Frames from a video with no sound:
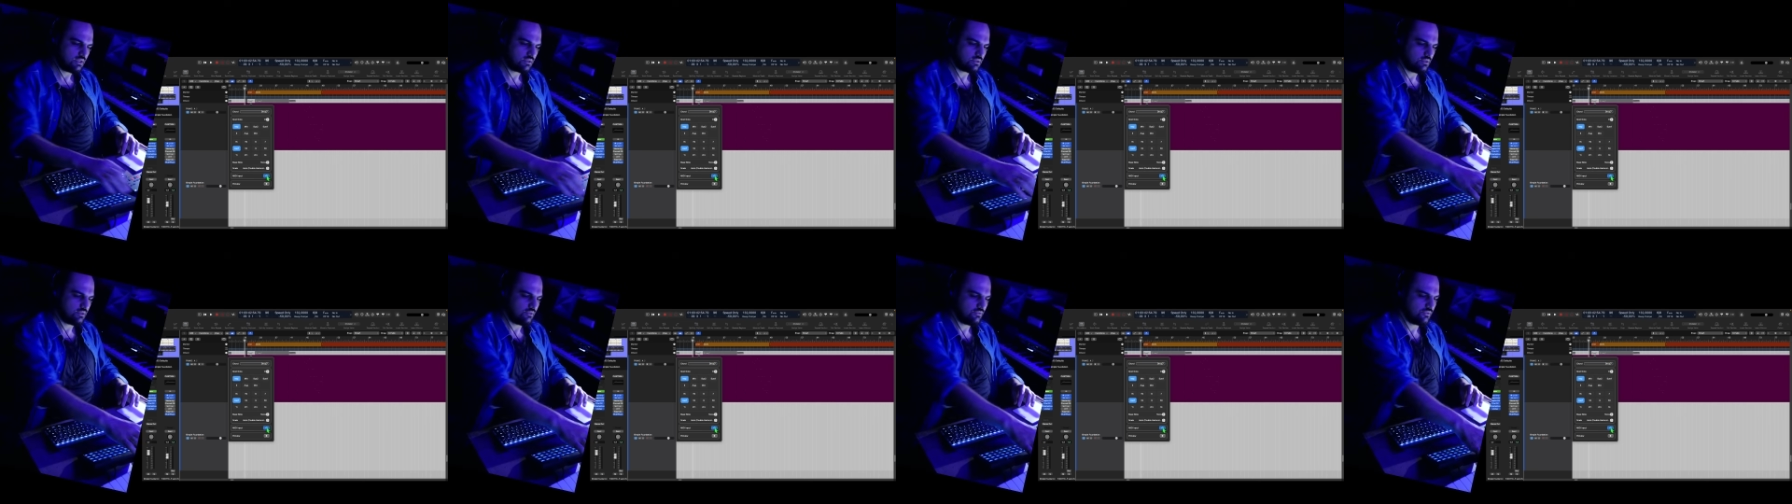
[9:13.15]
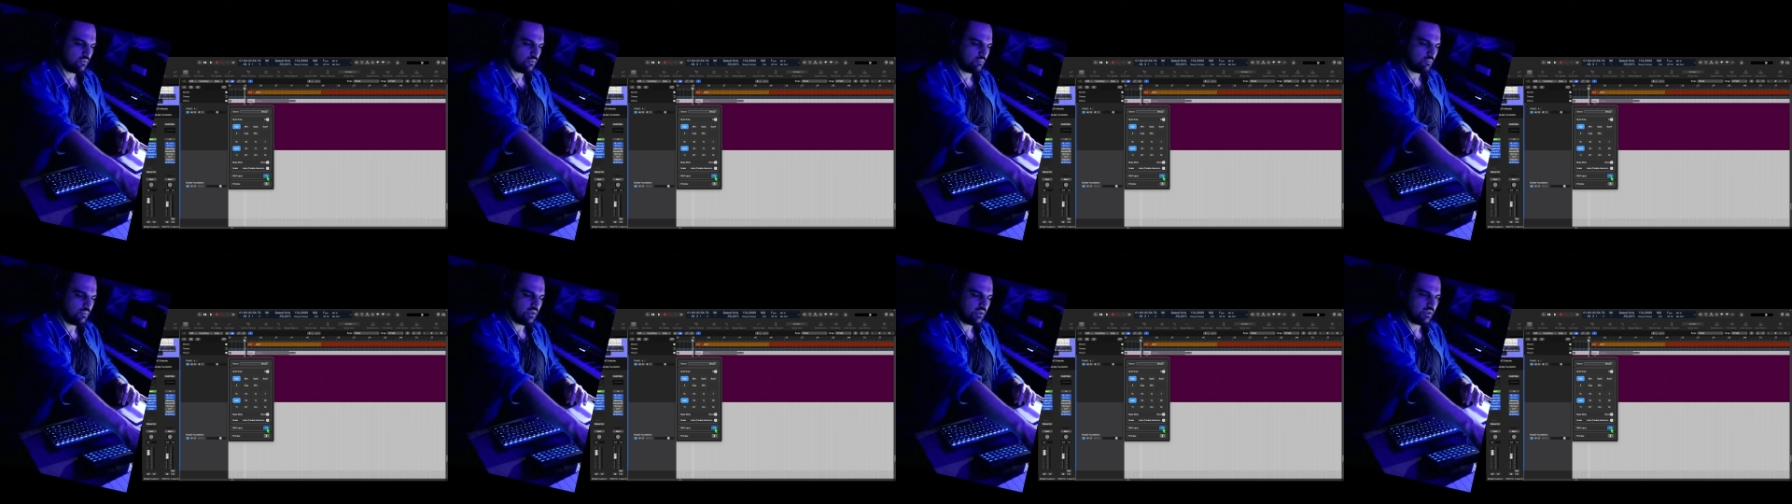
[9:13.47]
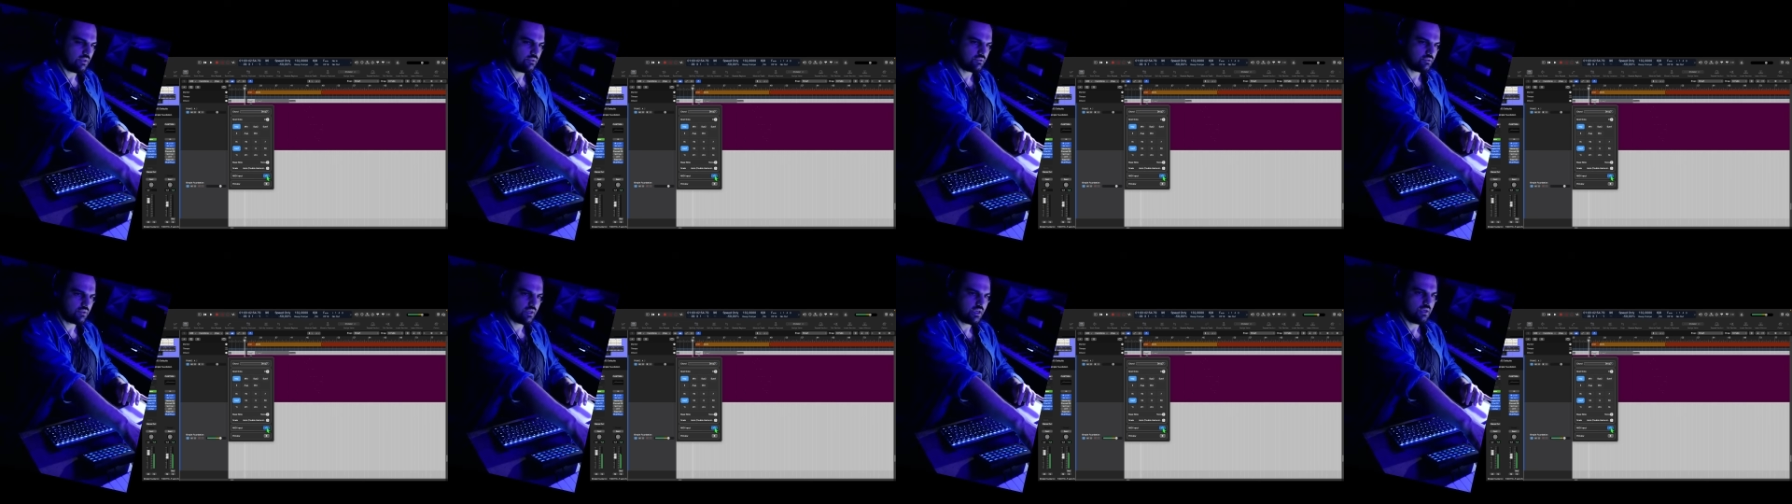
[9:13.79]
if you play
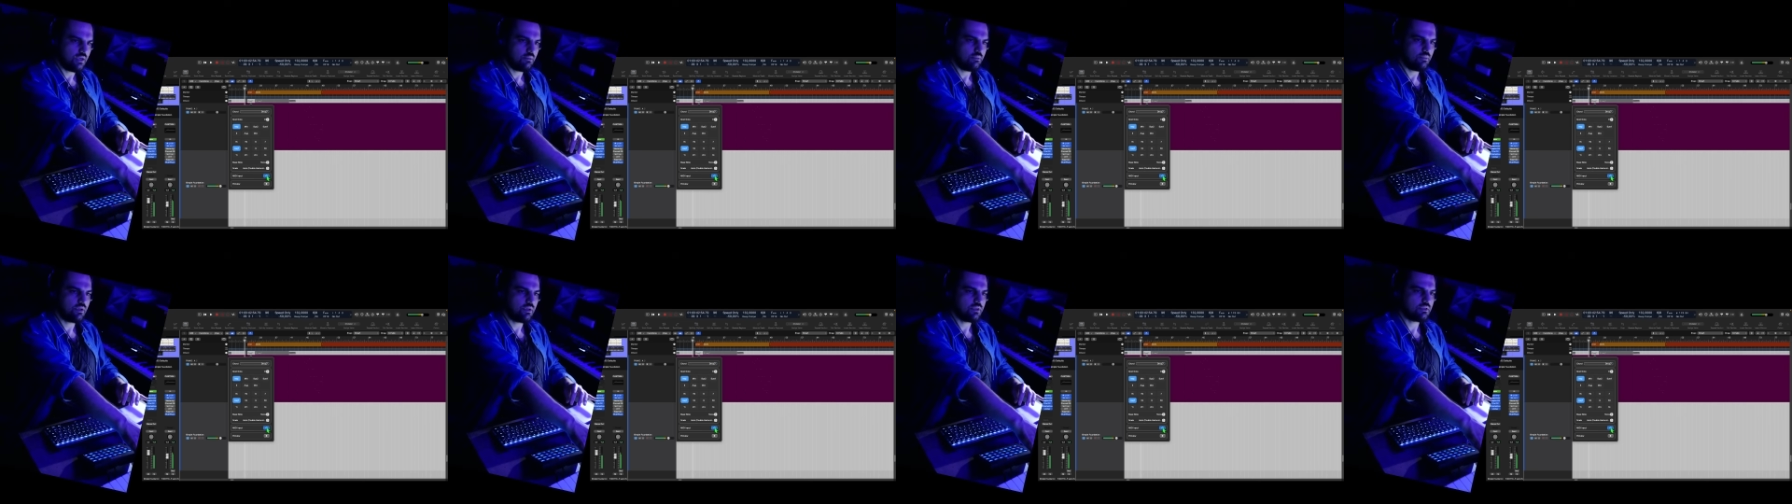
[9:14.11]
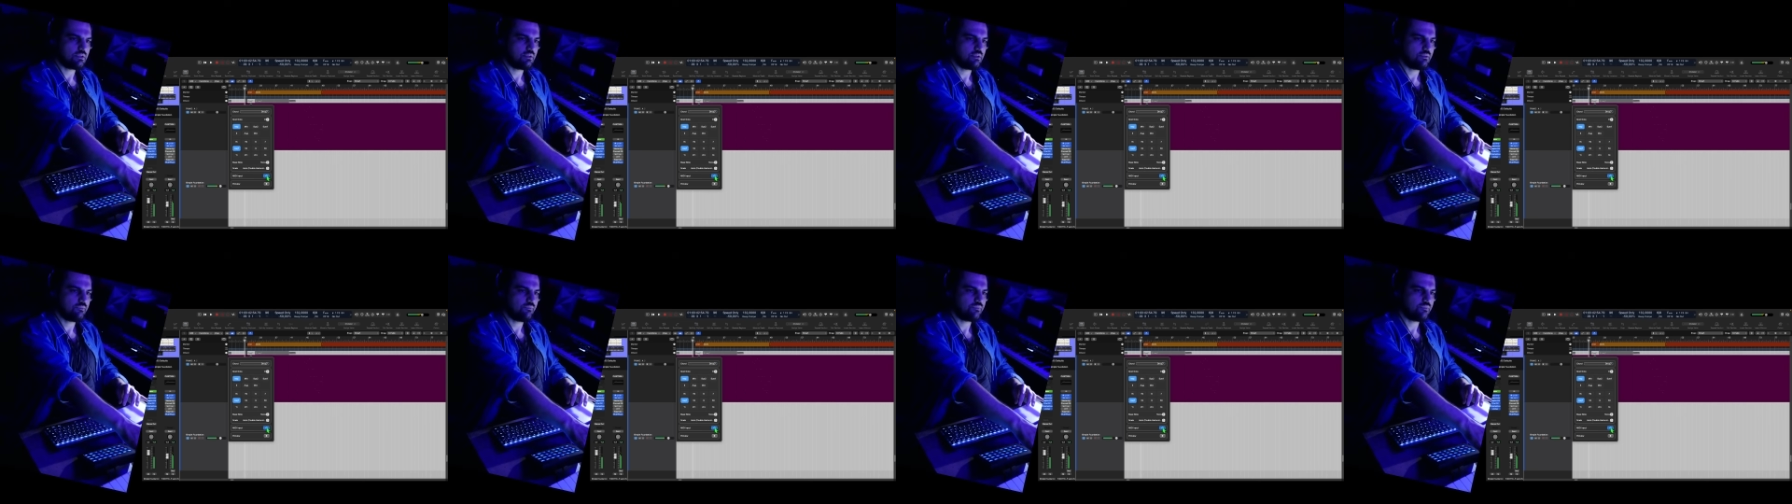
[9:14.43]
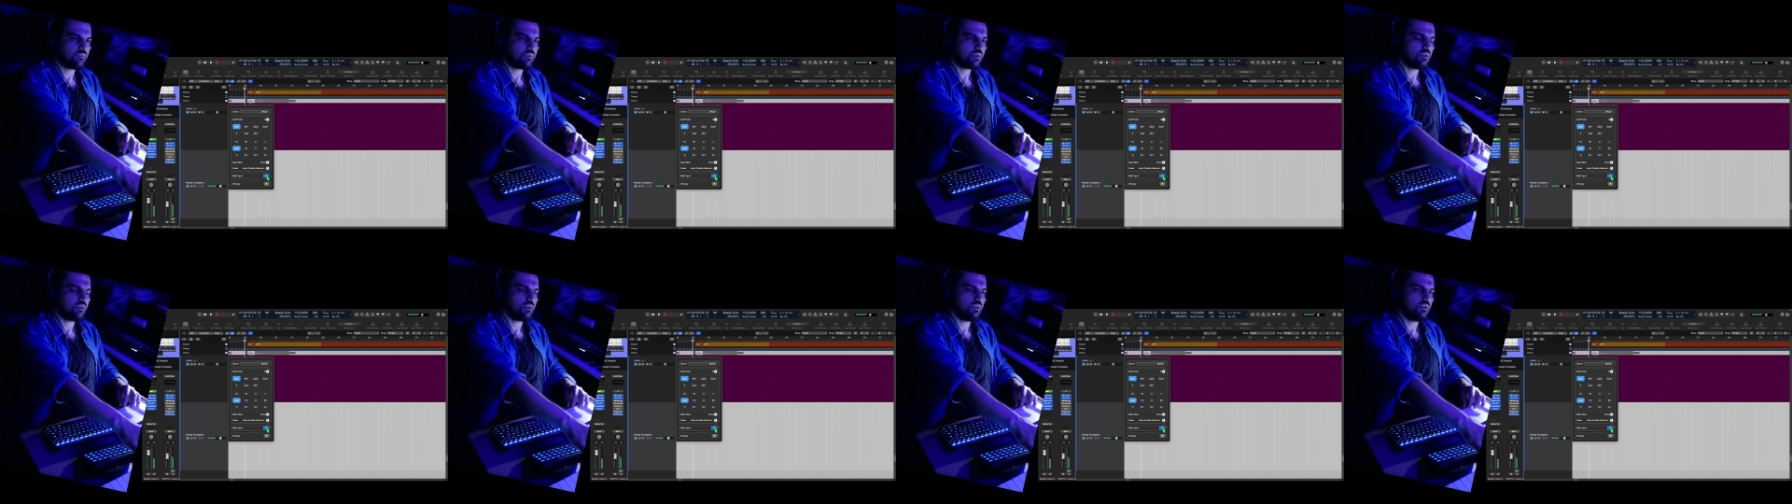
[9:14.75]
on keyboard,
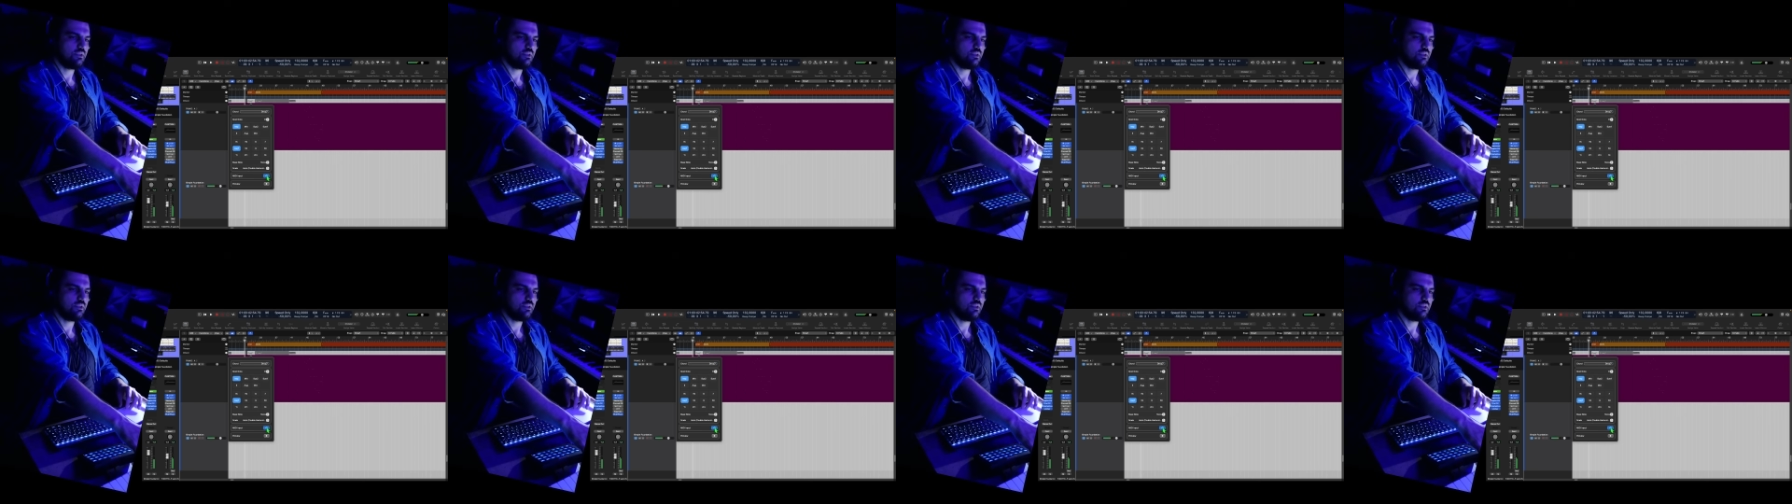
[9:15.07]
you